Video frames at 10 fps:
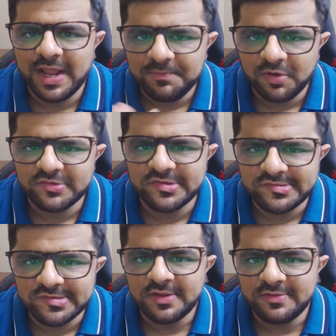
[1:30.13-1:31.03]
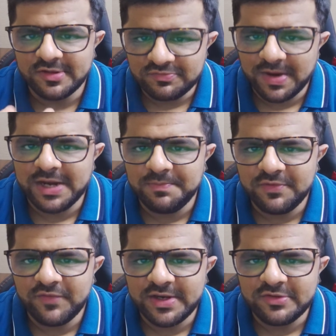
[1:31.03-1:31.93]
and processes, this might
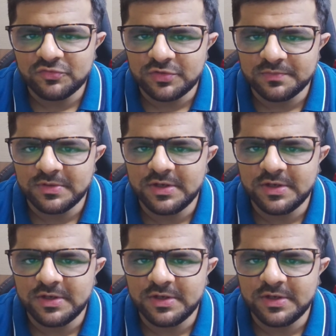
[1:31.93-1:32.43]
be very suitable.